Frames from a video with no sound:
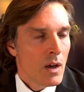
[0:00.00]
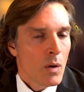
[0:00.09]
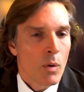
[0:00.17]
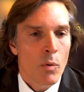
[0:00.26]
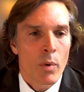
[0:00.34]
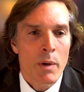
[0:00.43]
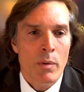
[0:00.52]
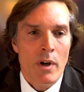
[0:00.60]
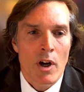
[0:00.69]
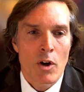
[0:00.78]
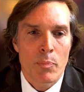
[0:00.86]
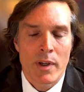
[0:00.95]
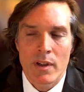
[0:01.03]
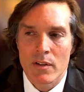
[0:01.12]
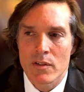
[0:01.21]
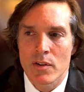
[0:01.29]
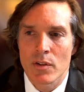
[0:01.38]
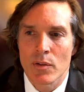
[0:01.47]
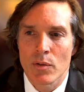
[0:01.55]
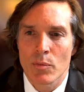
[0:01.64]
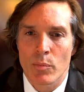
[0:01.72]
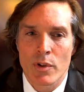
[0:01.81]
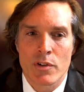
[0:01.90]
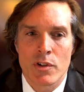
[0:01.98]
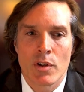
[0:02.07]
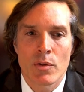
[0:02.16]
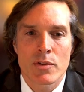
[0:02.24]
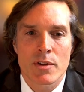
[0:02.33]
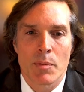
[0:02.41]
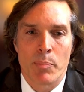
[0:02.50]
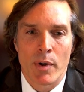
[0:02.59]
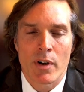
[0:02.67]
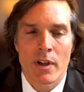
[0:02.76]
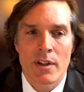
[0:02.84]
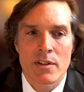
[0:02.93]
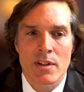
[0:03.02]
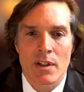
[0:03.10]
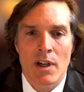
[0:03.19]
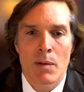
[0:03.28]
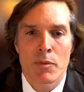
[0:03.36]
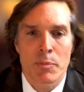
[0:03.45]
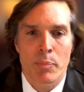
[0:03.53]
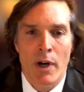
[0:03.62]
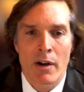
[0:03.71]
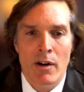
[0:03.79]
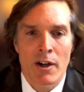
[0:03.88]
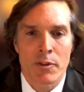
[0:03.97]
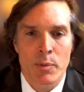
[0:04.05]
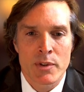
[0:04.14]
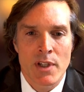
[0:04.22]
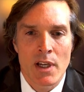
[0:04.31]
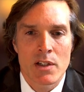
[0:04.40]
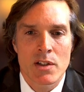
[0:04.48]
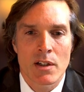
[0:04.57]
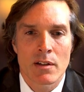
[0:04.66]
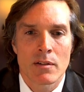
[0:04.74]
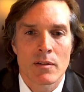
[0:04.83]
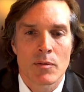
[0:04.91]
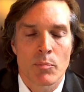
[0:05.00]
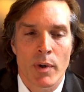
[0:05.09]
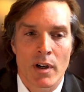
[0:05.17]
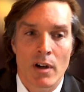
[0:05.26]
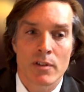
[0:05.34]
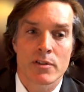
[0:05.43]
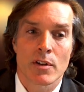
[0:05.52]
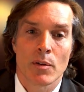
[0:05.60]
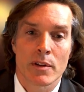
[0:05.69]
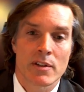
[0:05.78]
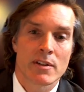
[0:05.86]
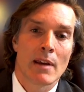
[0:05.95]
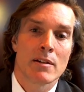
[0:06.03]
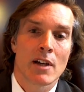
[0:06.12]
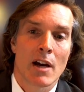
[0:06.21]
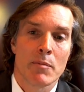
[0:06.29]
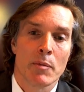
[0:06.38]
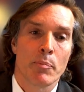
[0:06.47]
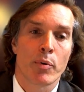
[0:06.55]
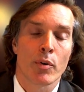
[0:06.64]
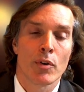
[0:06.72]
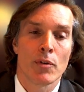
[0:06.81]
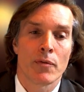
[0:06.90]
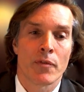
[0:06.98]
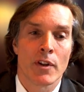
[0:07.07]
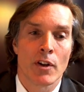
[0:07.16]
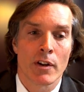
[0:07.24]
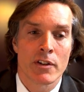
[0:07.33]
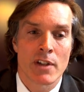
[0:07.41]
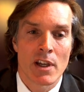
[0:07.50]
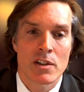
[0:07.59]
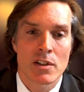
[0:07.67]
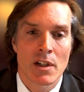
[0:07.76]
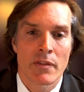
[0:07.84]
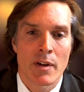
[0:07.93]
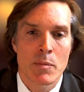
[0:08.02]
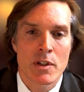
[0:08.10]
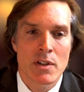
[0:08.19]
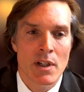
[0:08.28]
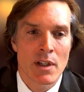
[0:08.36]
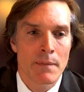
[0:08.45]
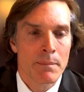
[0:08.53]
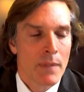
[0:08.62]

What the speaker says: Well, we were hoping to reduce the burdens that come with prior authorization, but also at the same time improve the utilization of imaging.